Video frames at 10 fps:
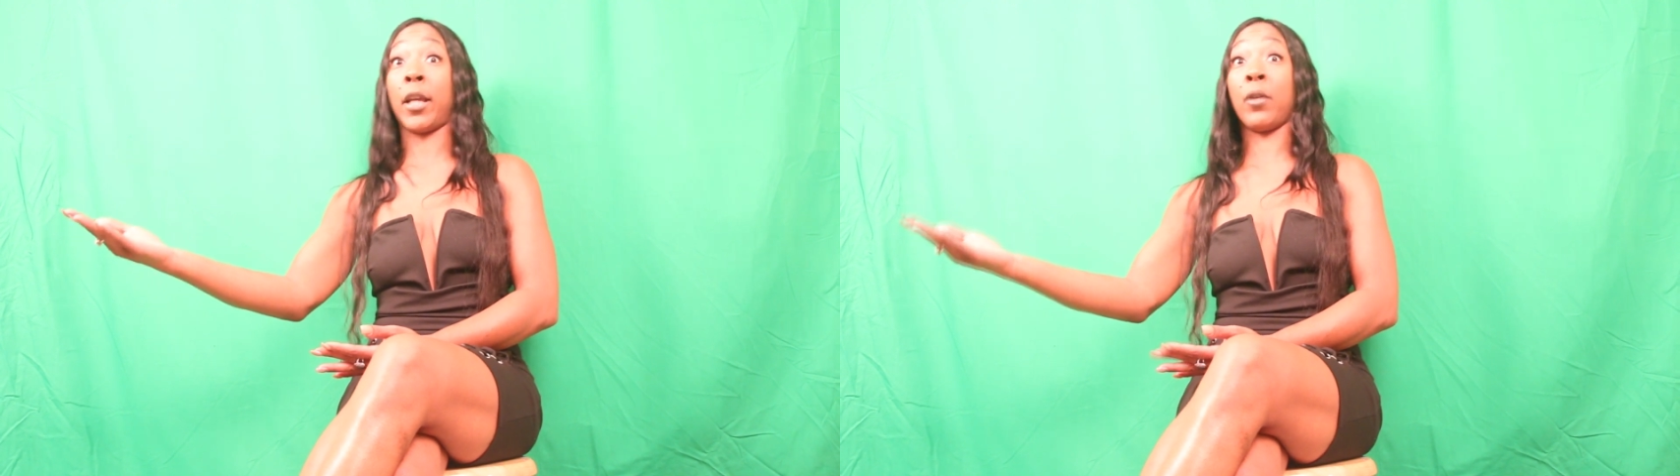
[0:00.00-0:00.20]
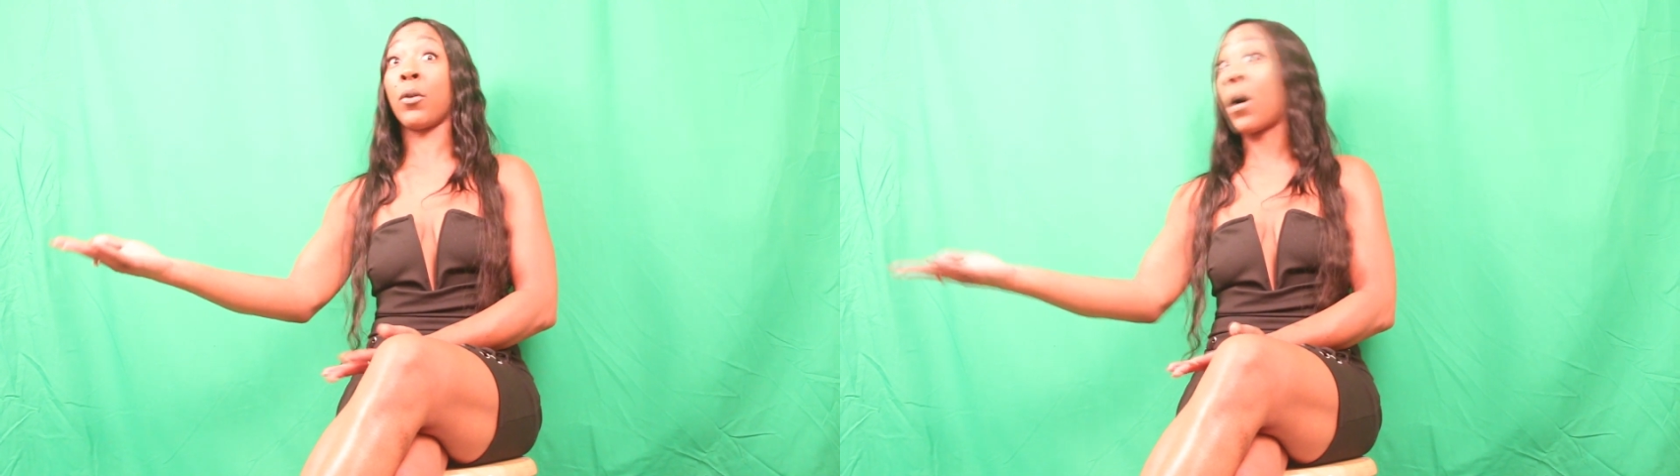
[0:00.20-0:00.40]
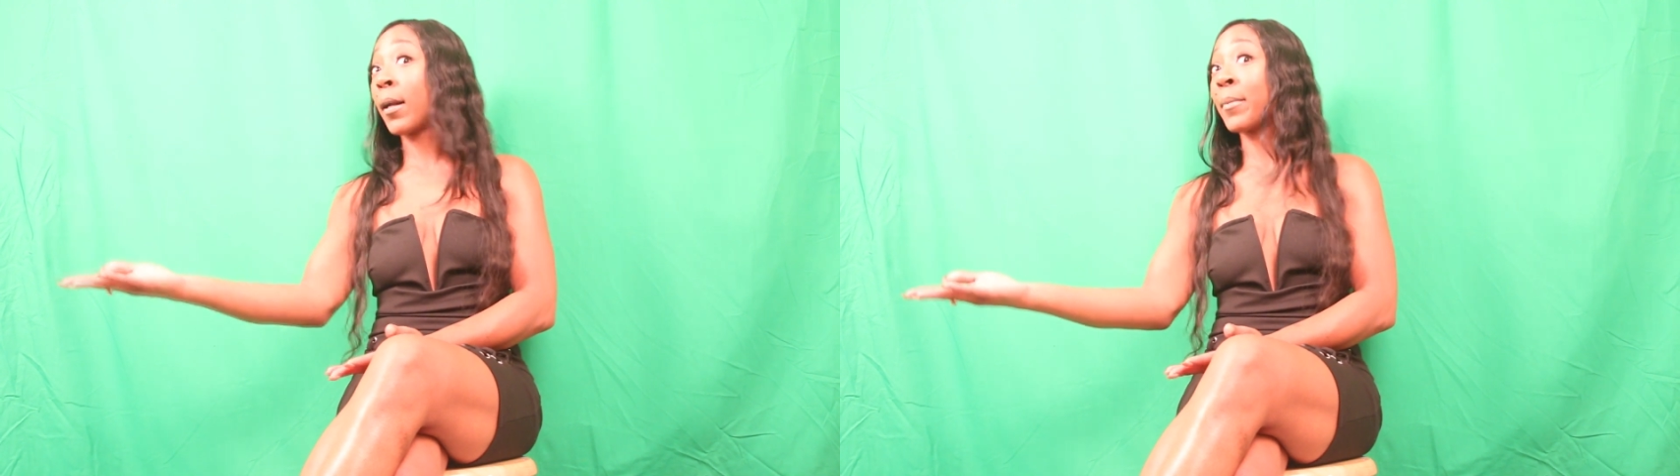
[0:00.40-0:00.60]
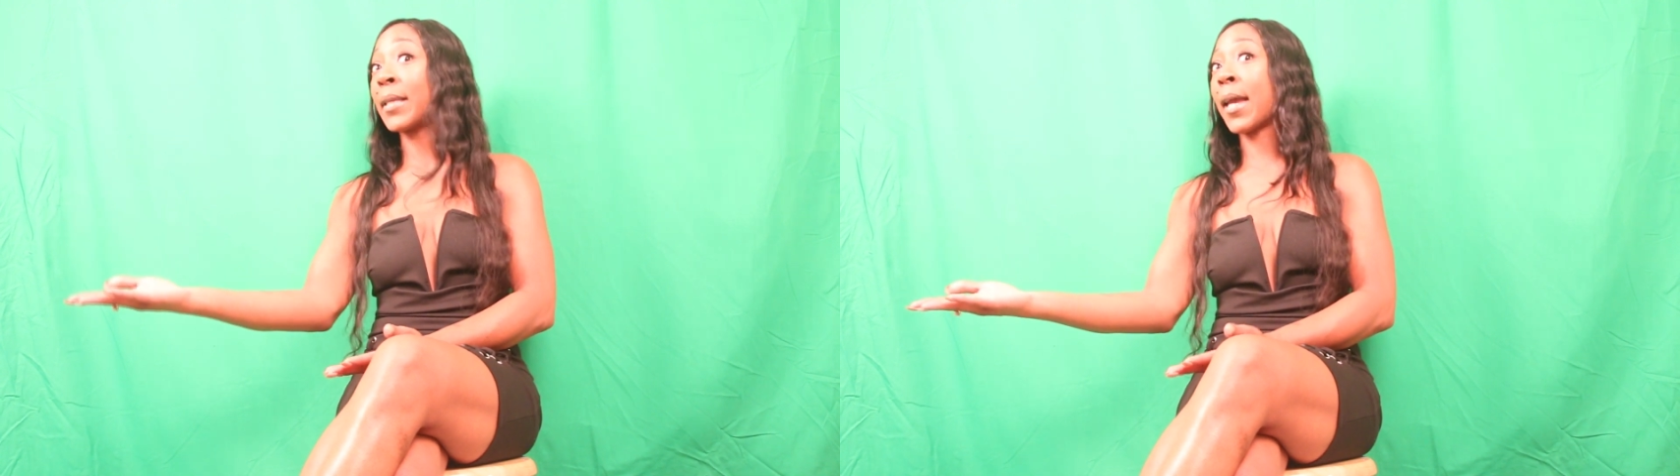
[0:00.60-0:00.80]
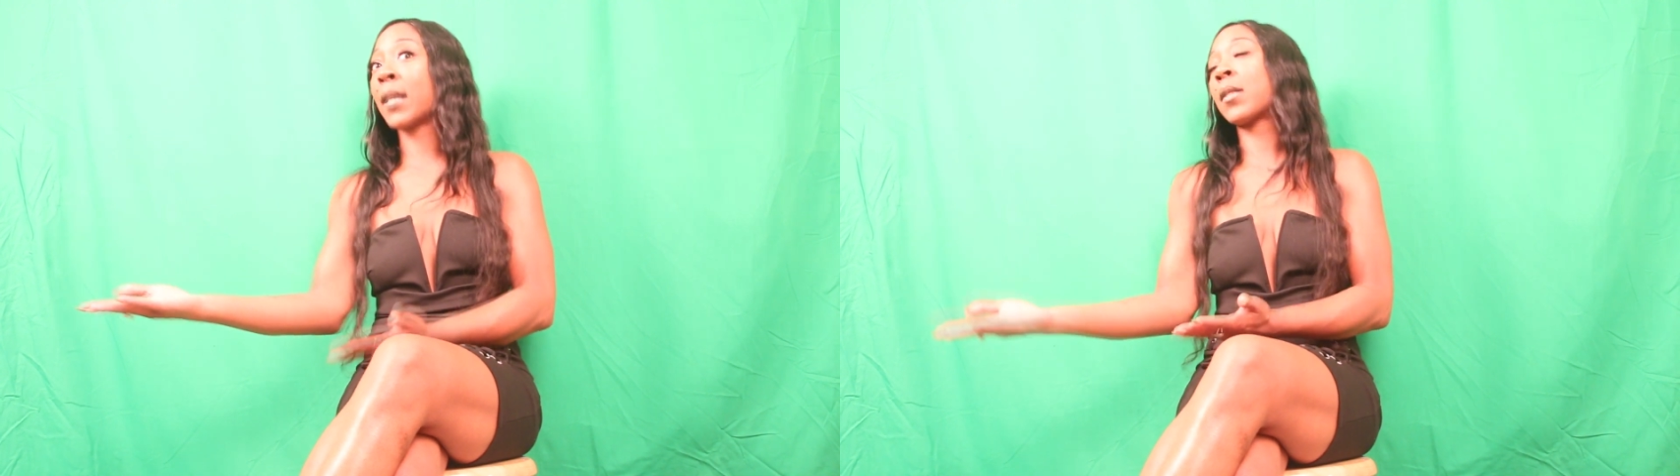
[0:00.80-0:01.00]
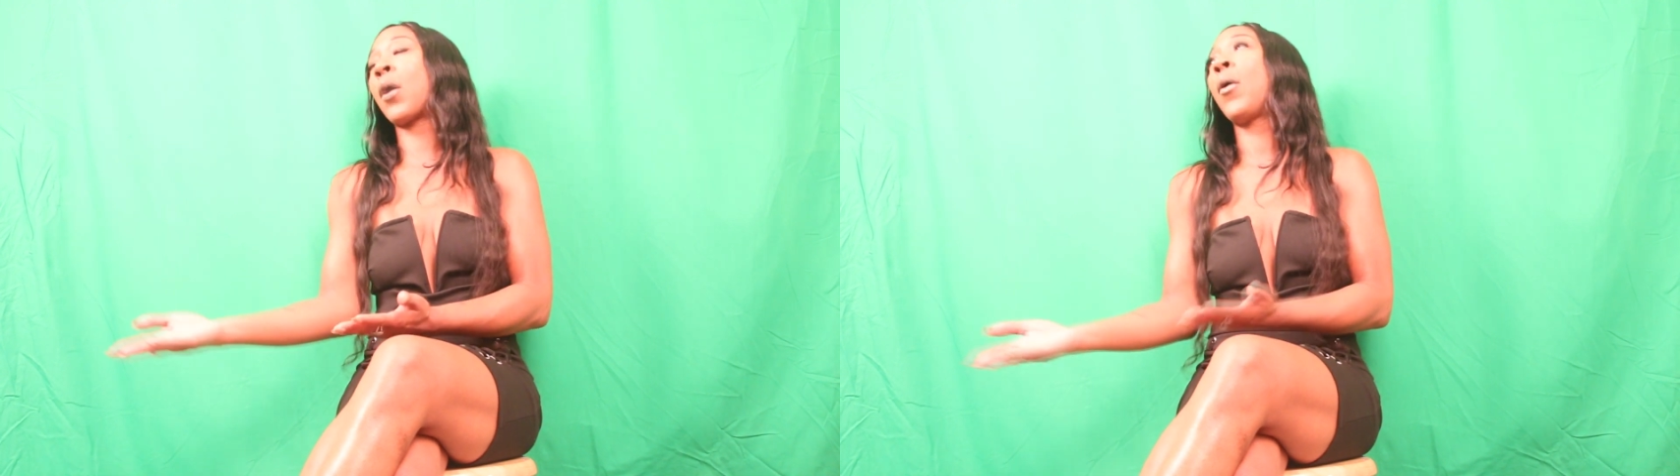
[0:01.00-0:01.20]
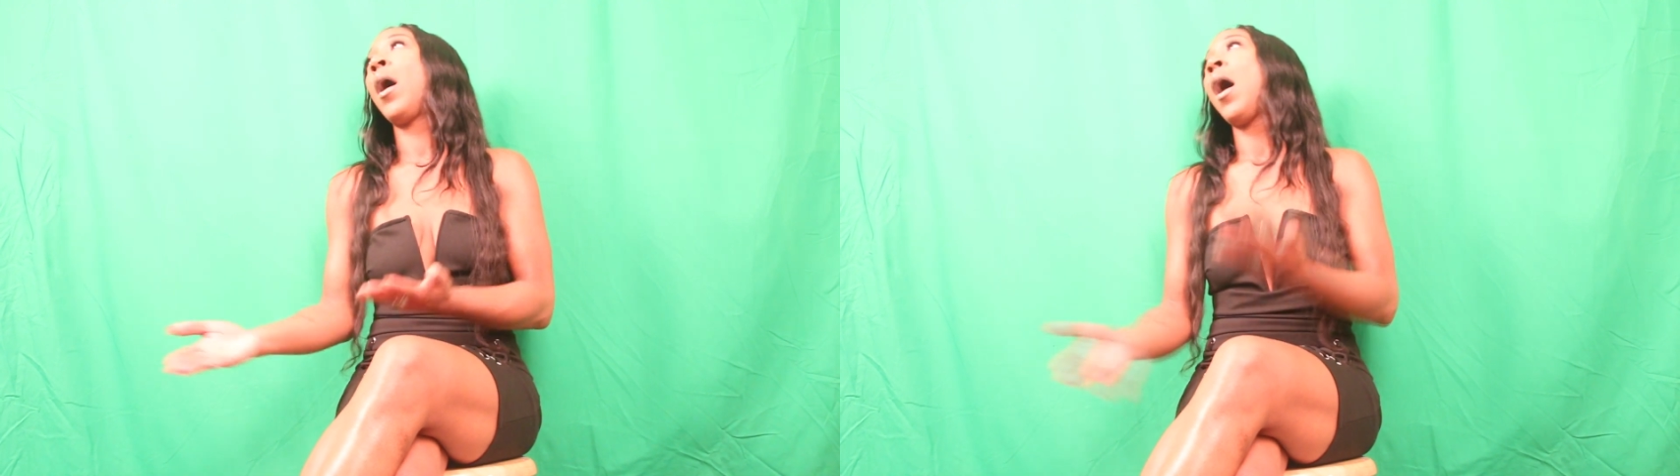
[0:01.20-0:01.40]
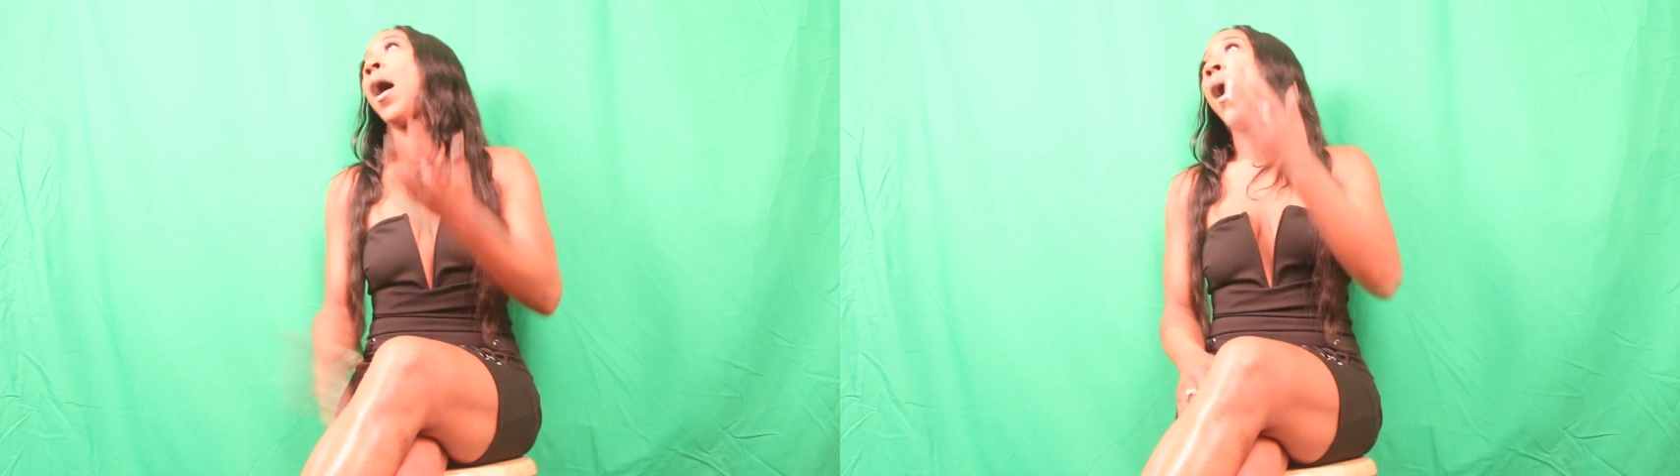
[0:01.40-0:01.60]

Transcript: Okay, you know what I'm right, saying? So, right.